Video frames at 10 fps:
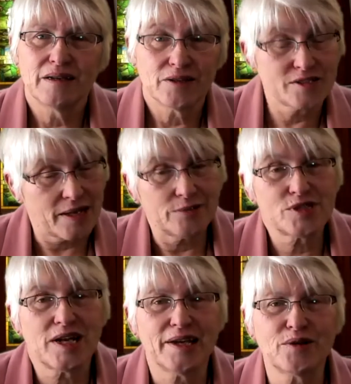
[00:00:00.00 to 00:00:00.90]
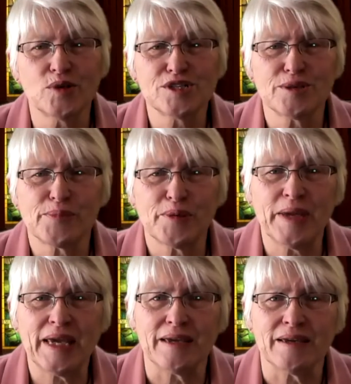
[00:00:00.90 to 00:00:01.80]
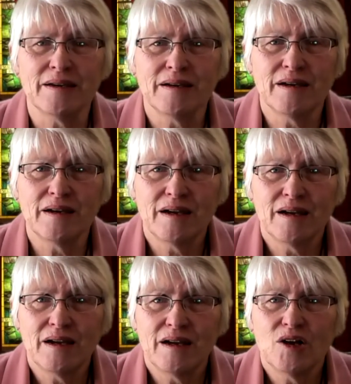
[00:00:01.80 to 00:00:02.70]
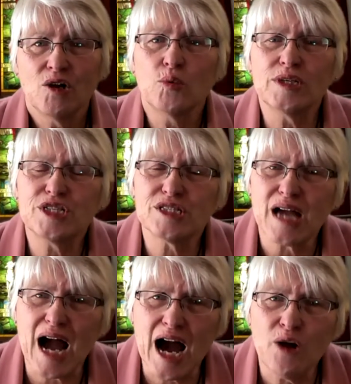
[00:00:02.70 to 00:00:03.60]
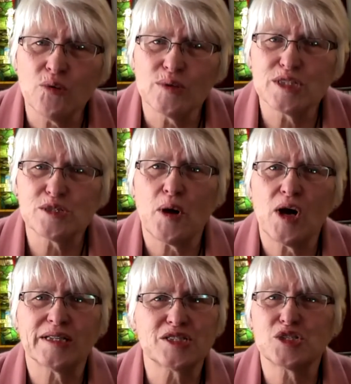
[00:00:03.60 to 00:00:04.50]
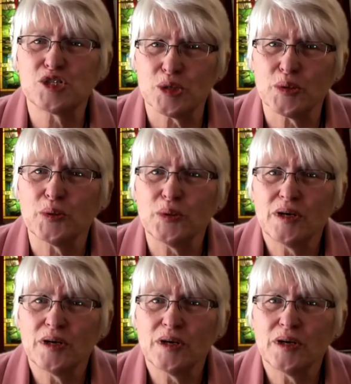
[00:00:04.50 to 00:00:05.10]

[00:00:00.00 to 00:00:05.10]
Sounds like worship to me, which is our response to